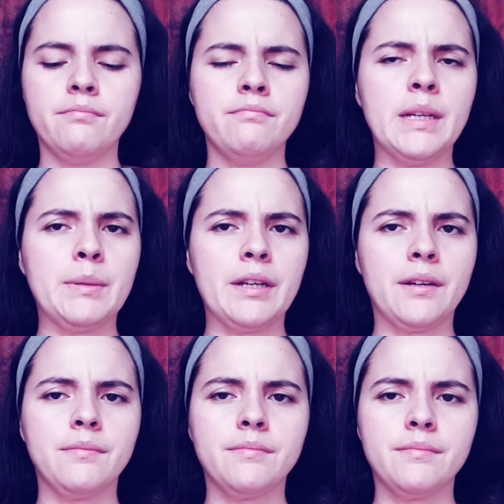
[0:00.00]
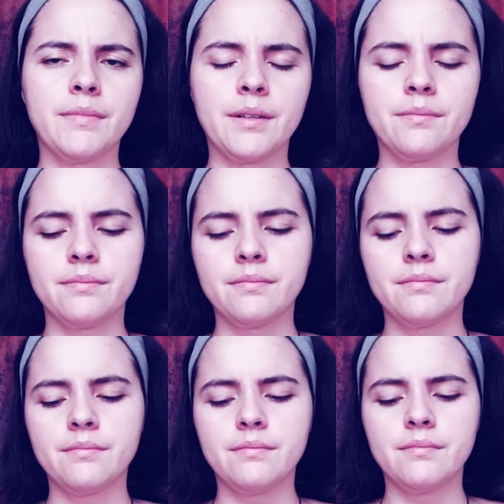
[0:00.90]
Maybe not, but
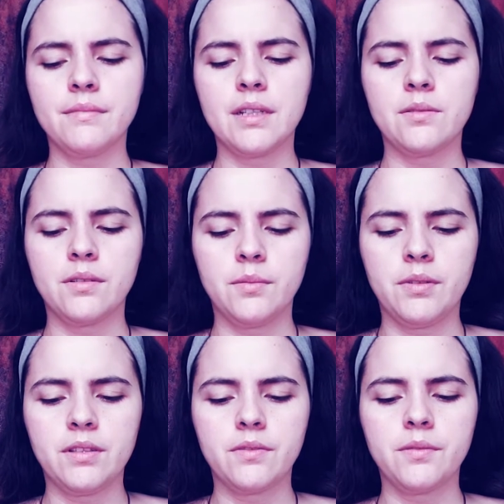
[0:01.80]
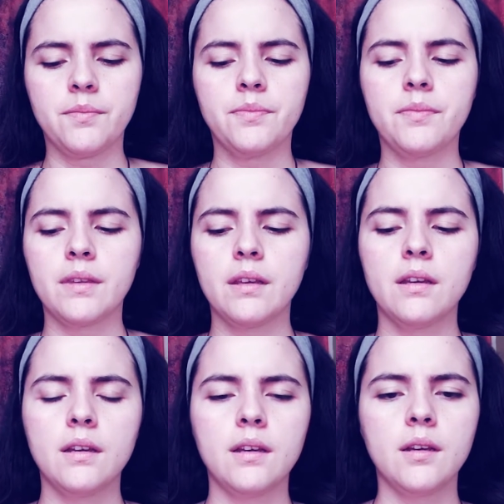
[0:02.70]
it's really peaceful.
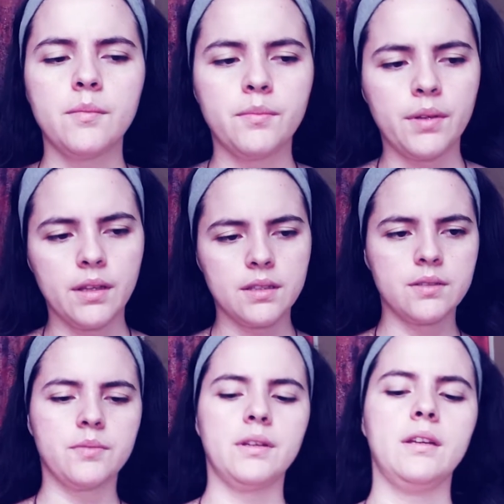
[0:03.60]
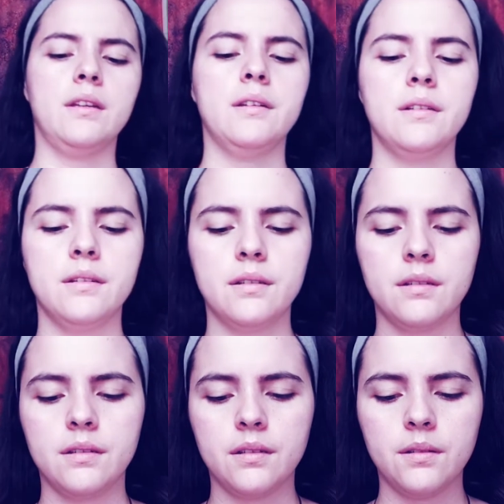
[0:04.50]
But let's read.
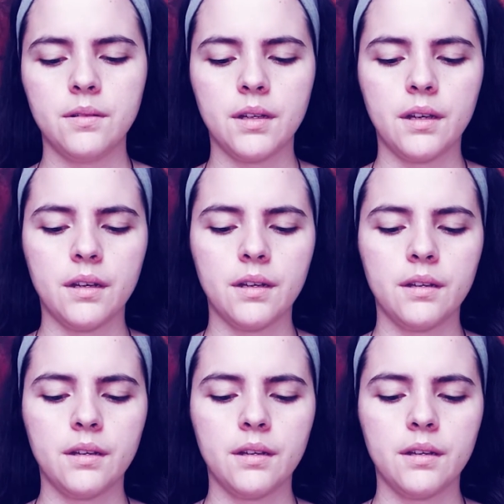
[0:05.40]
Okay.